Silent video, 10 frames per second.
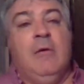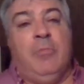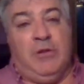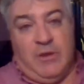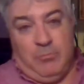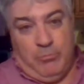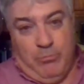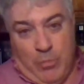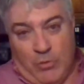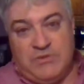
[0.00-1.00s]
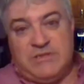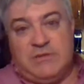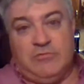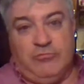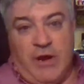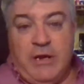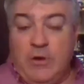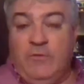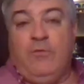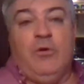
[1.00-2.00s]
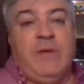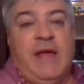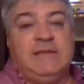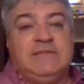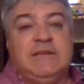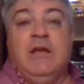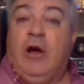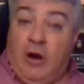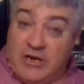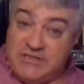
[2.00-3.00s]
but the most radio formats are